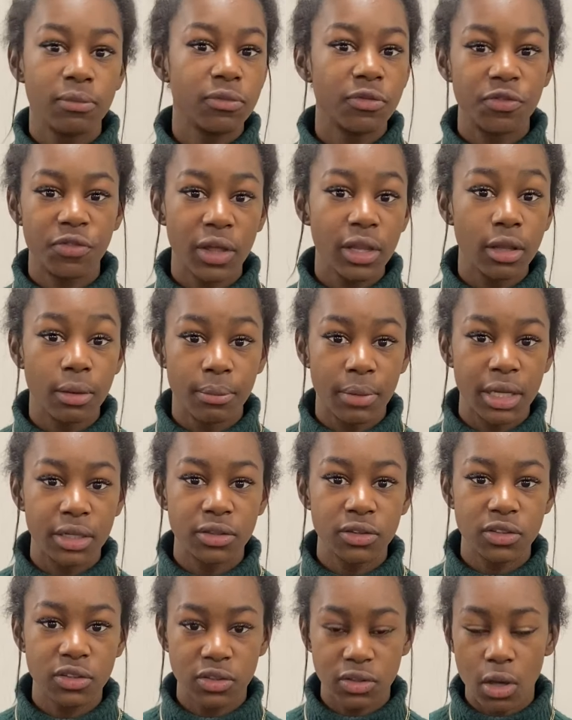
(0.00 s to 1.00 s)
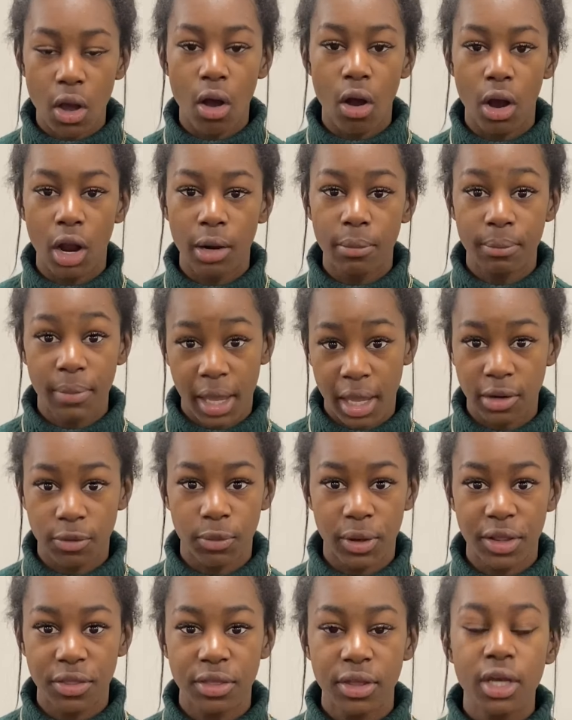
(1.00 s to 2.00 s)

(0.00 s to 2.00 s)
filaments are made with.